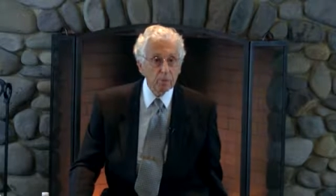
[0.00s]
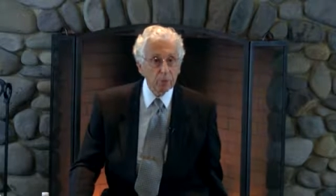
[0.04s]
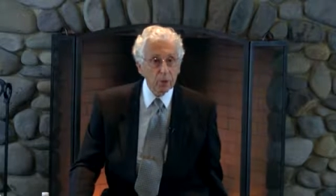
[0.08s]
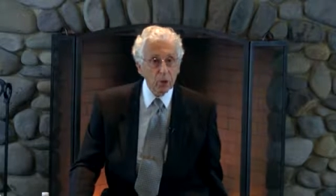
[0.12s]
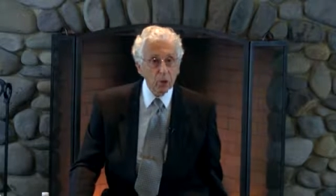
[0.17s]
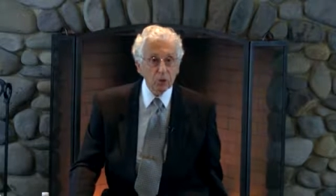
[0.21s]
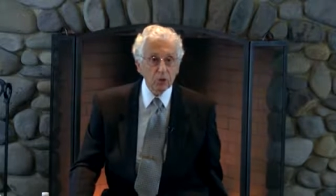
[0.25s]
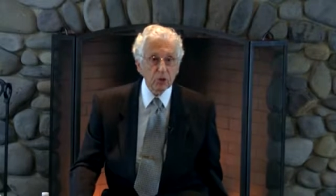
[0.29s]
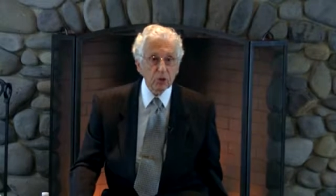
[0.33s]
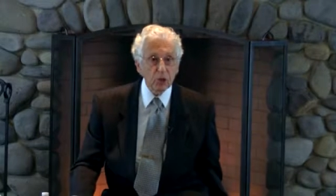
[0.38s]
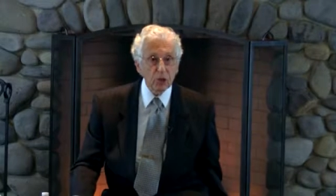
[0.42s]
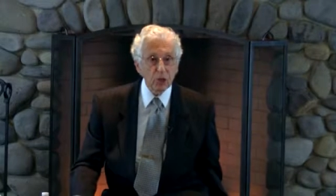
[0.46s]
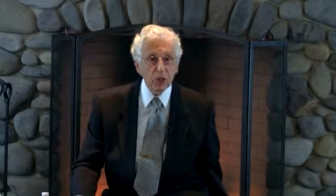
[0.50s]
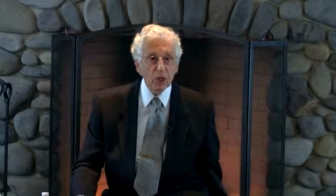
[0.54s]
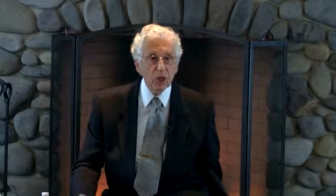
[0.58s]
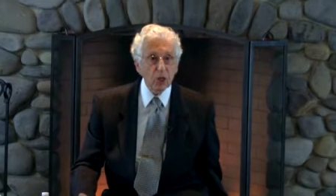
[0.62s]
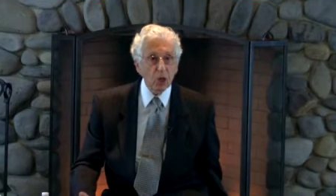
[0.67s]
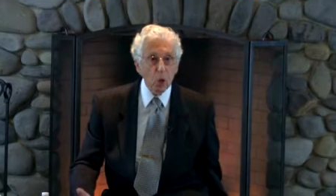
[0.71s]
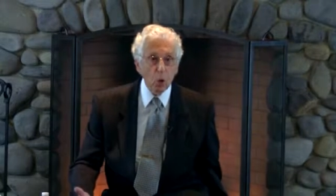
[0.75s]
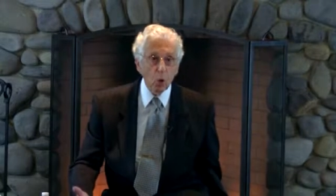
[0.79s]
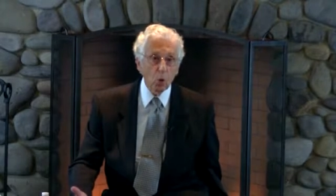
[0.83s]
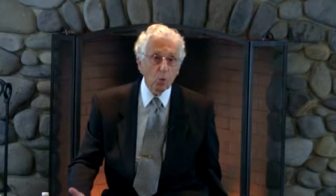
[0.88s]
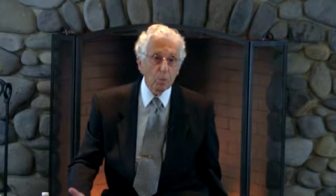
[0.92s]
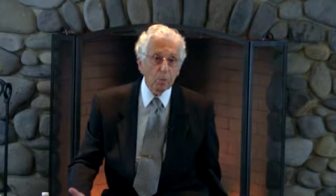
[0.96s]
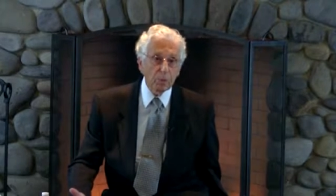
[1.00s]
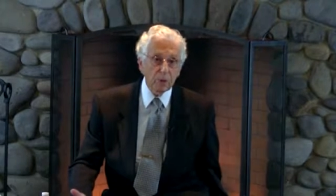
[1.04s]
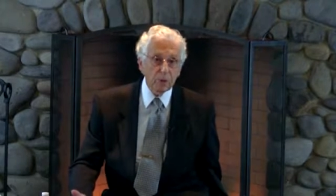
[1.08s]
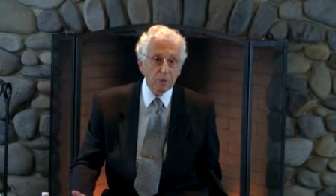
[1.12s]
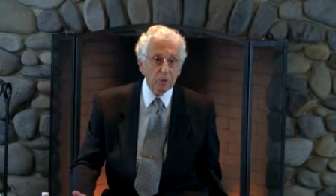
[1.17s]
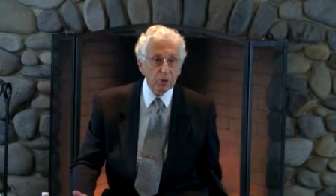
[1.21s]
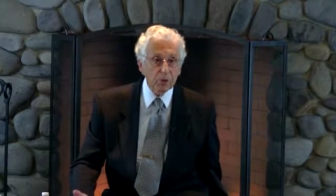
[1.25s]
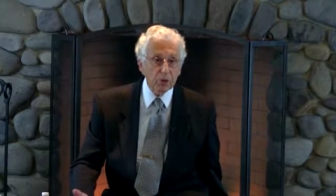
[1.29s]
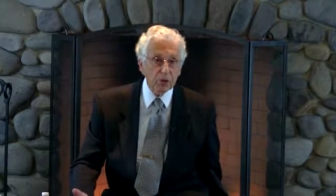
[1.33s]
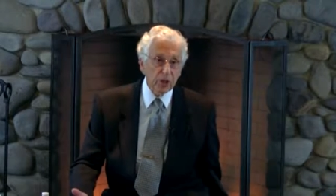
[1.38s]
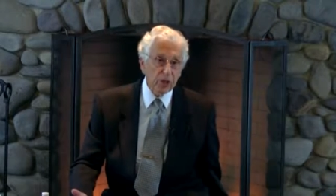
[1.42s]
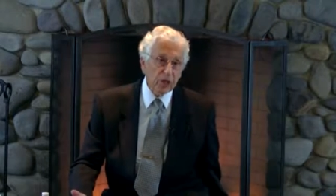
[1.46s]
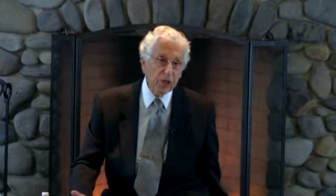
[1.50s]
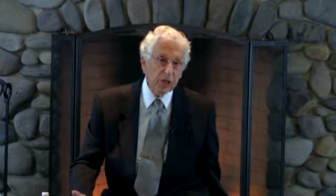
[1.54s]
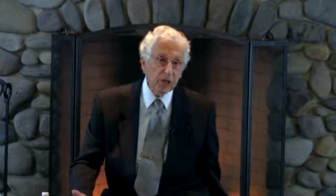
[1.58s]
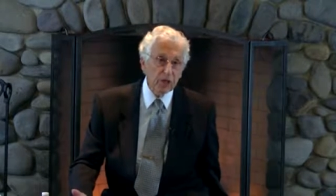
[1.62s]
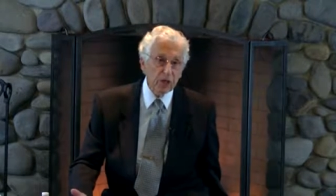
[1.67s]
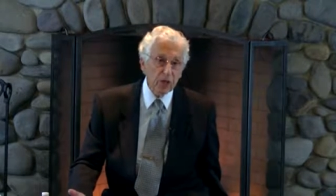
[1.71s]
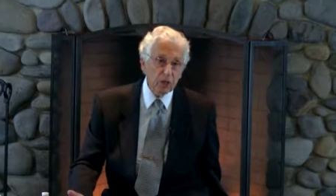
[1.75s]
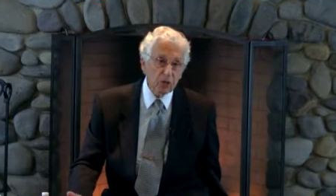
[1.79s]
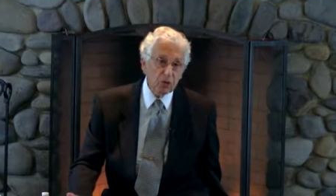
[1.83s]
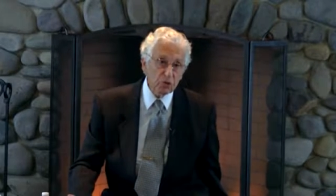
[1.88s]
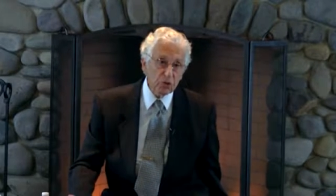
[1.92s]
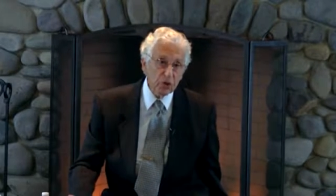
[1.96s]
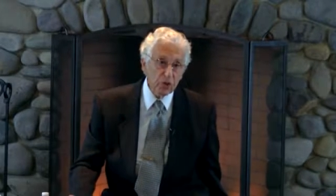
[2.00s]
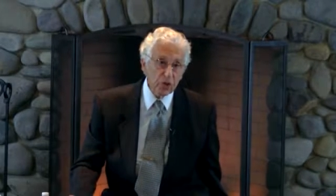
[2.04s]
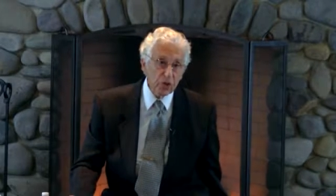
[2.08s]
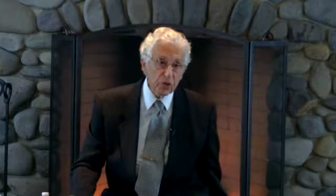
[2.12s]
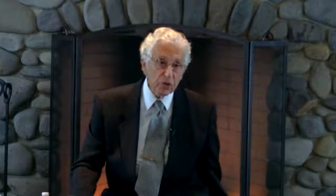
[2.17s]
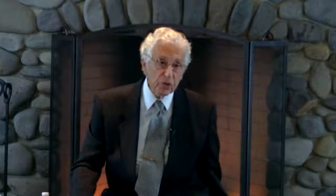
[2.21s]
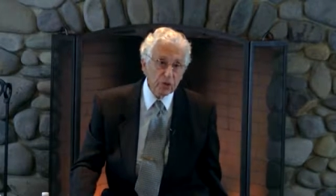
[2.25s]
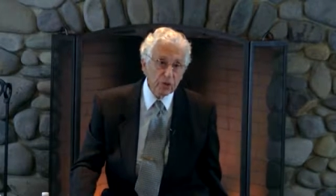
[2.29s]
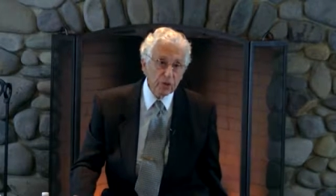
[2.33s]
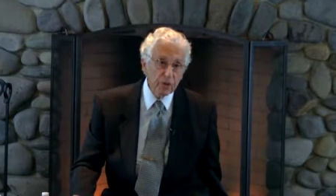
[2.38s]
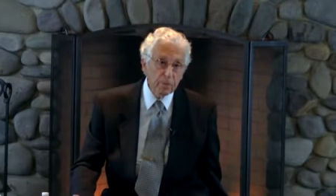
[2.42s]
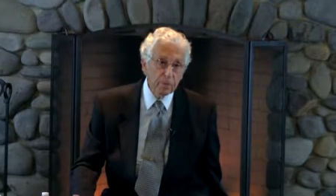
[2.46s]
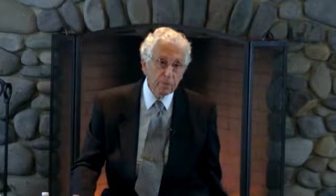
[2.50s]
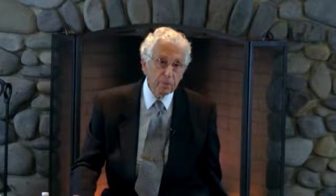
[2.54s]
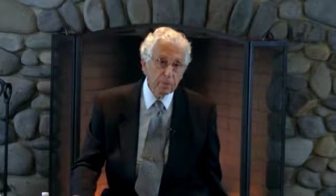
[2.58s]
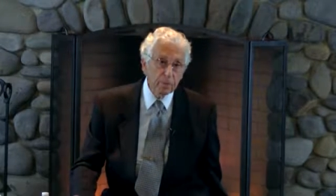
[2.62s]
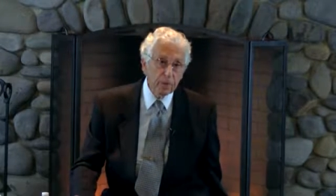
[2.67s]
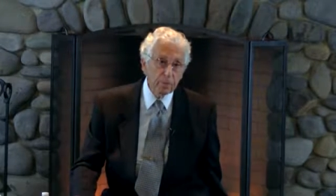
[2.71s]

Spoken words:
Bloated little old people sitting in their trailers,